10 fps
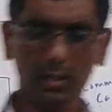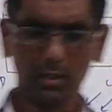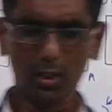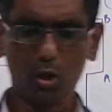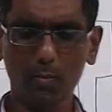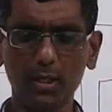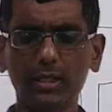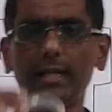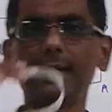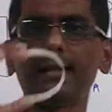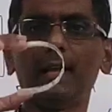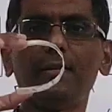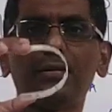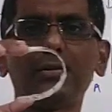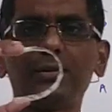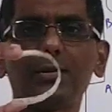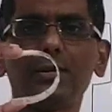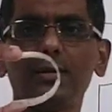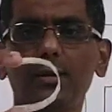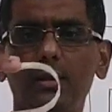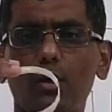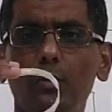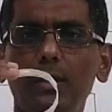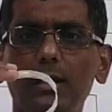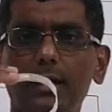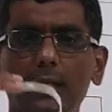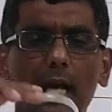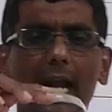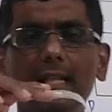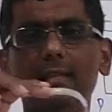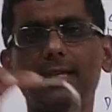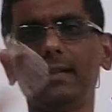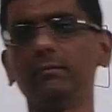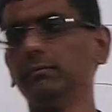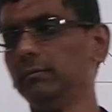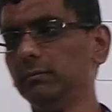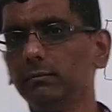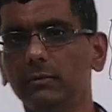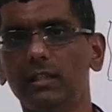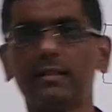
The commutator is like this. Commutator either side, this